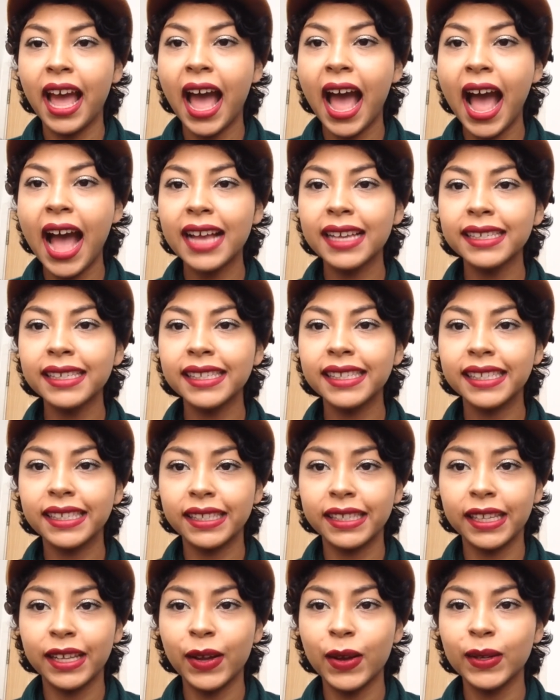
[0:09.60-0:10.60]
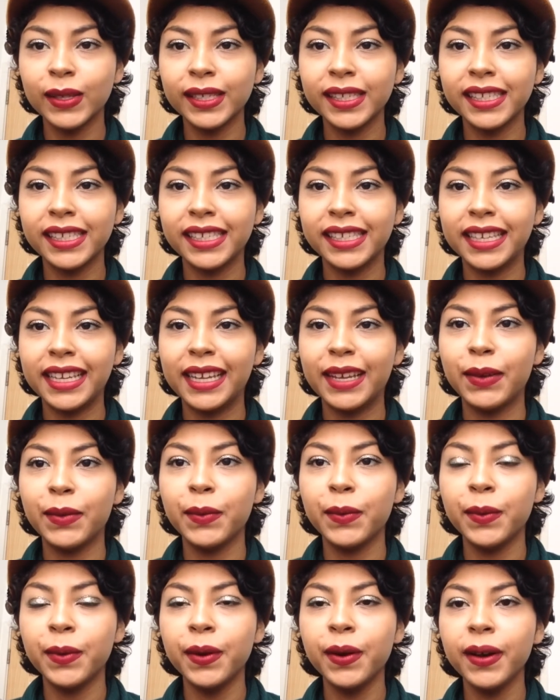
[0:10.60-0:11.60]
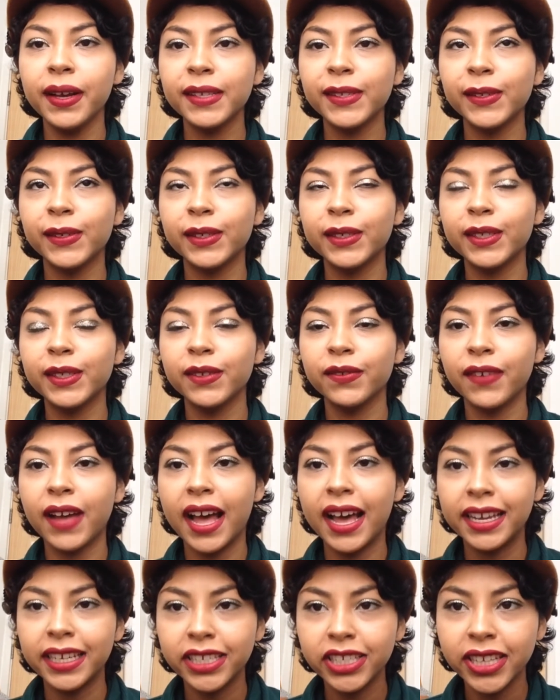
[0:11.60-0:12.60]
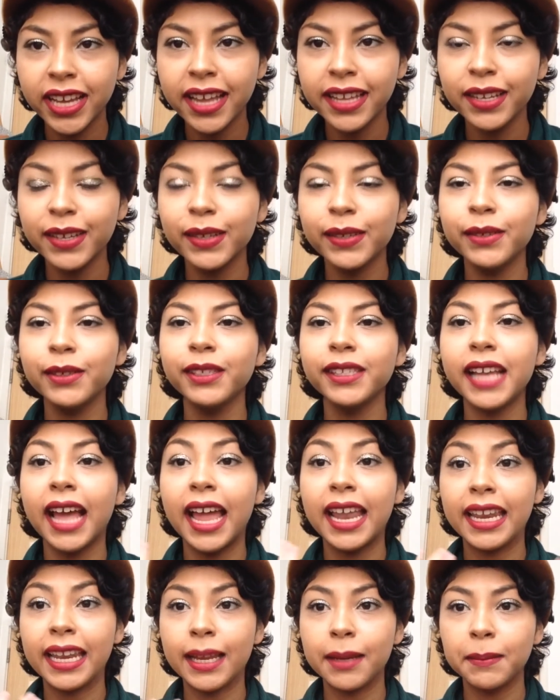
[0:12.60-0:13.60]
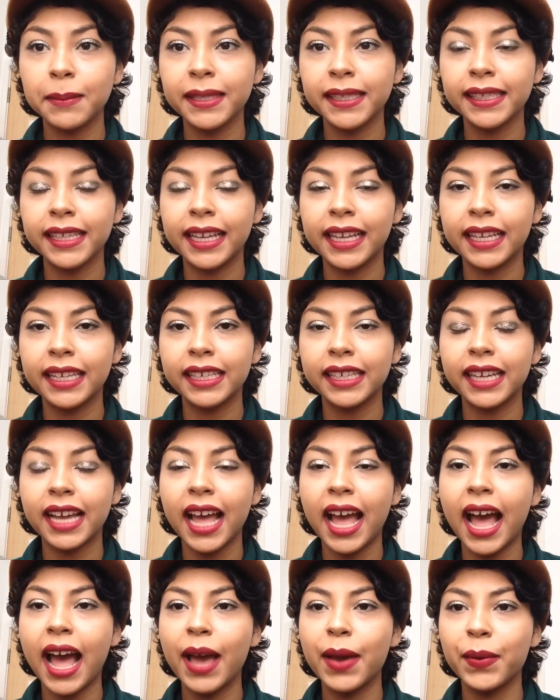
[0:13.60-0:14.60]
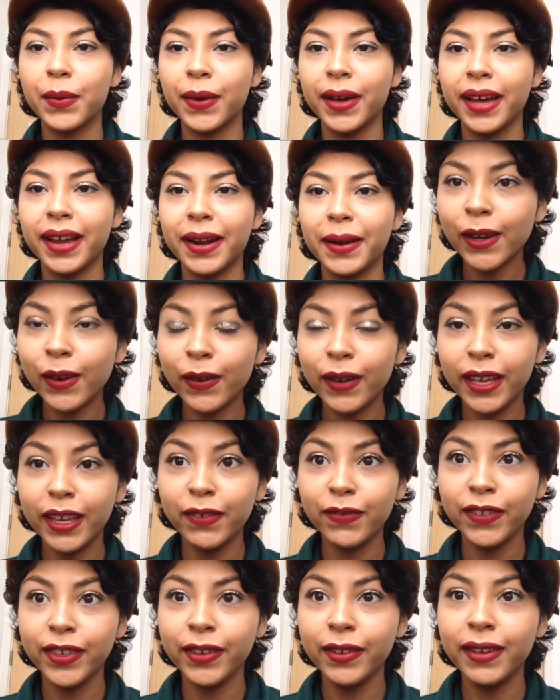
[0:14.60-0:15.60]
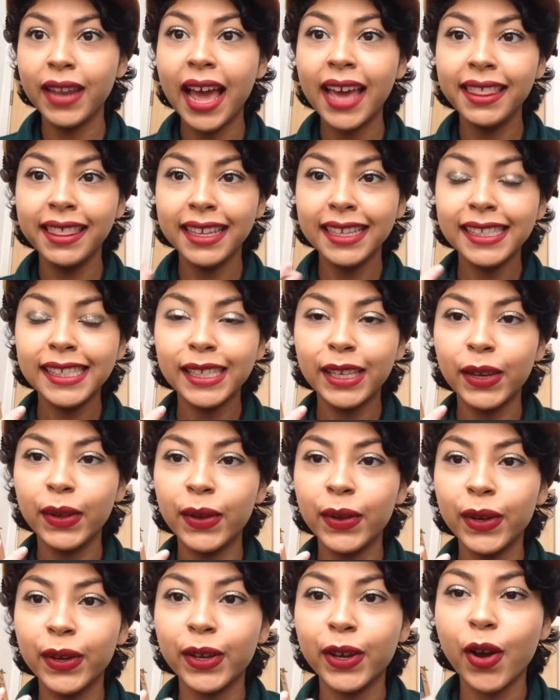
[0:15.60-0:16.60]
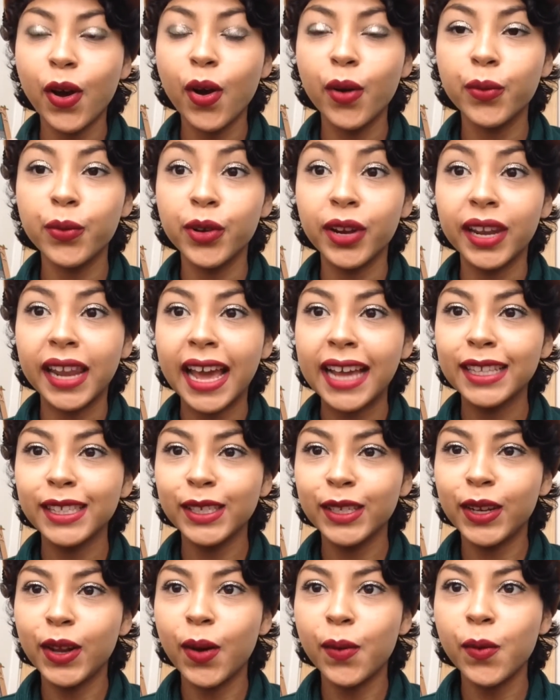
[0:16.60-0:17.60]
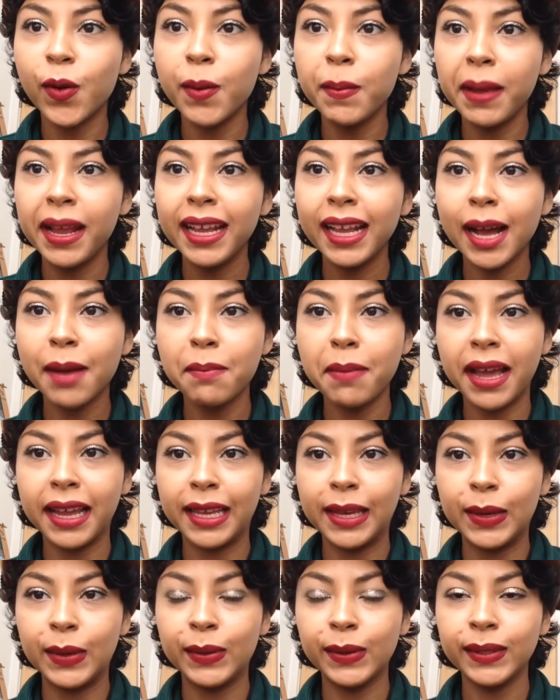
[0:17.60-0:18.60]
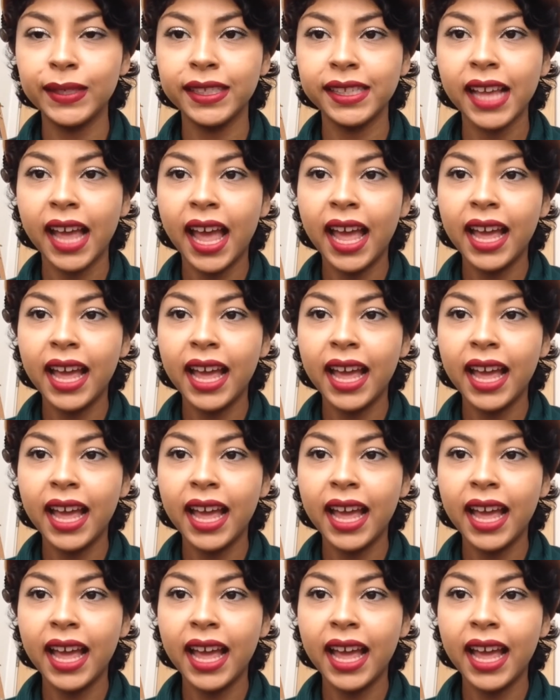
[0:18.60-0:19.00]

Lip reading: asked constantly what sorts of eyeshadows and lipstick I wear. So if you like this look or would like to know what makeup I use,